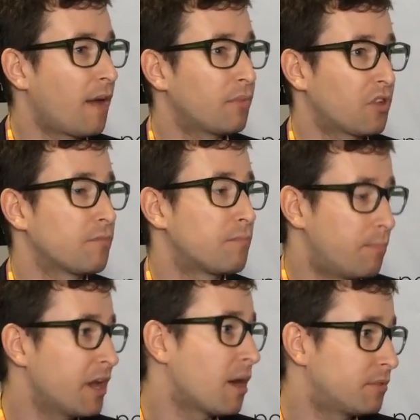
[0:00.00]
some
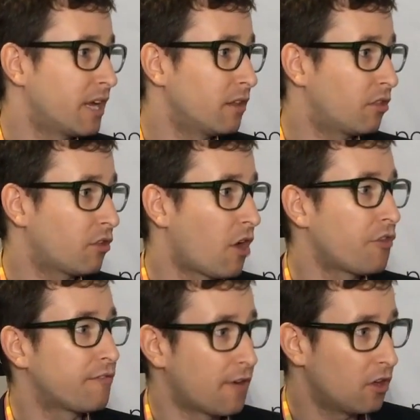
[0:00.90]
big updates on
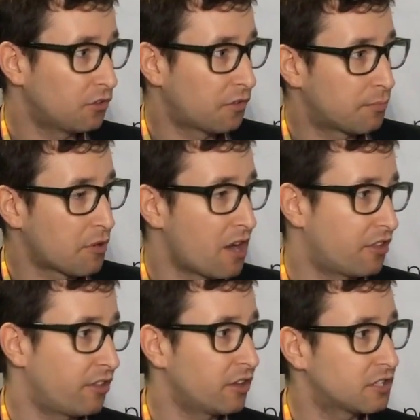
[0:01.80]
their vault for
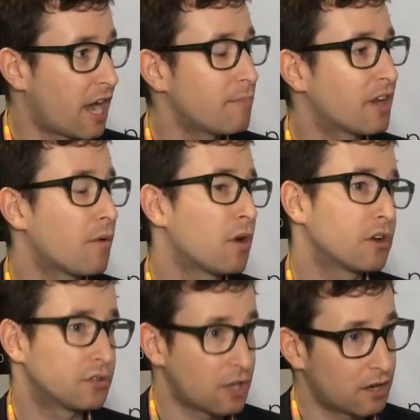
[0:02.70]
processing time that I want to
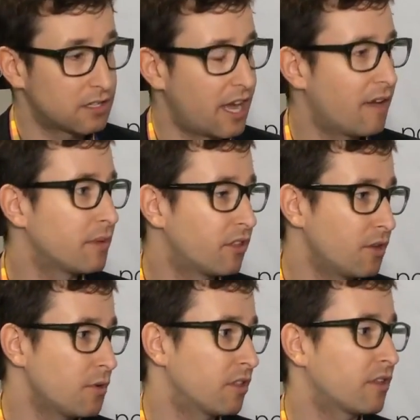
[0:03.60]
go talk to them and see
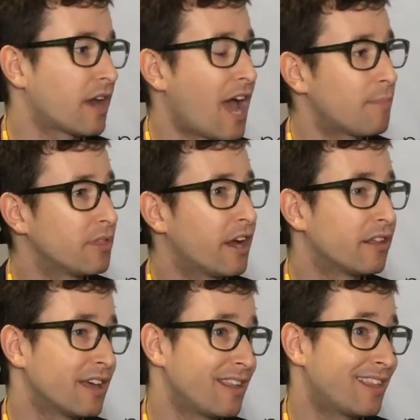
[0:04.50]
what's going to happen there.
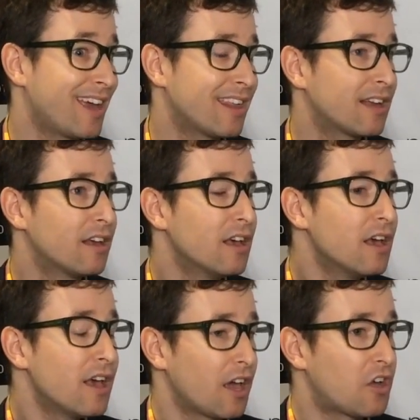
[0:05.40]
And they say that
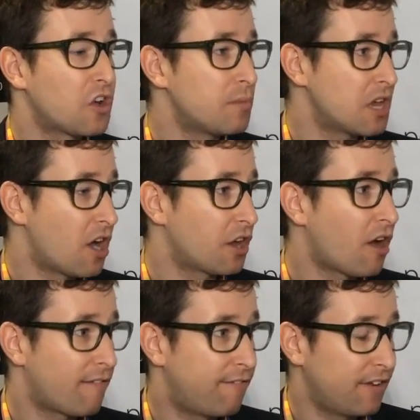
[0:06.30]
it could be cutting
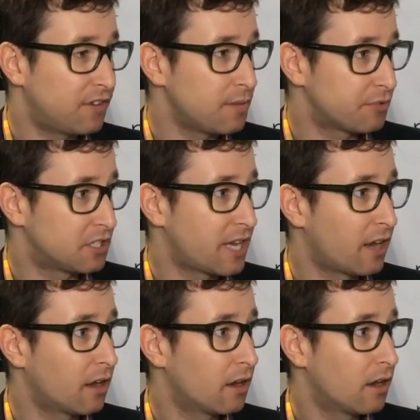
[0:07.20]
off 50%
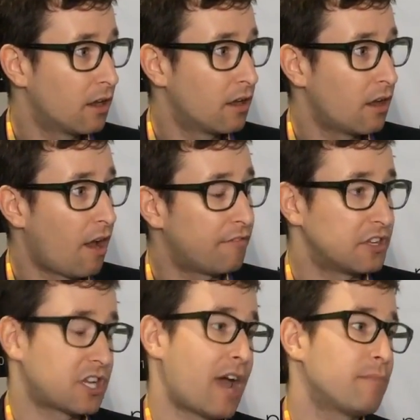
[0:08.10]
of the
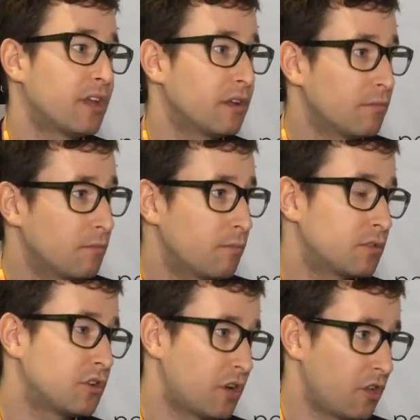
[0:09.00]
time that it
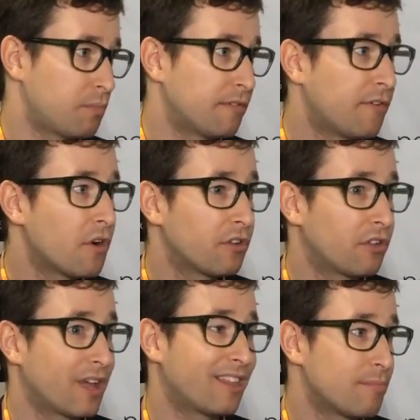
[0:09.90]
took us before. So
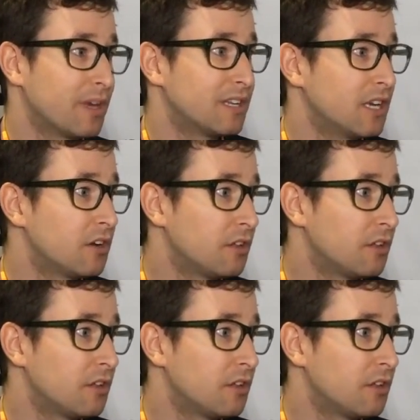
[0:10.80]
that's a big deal,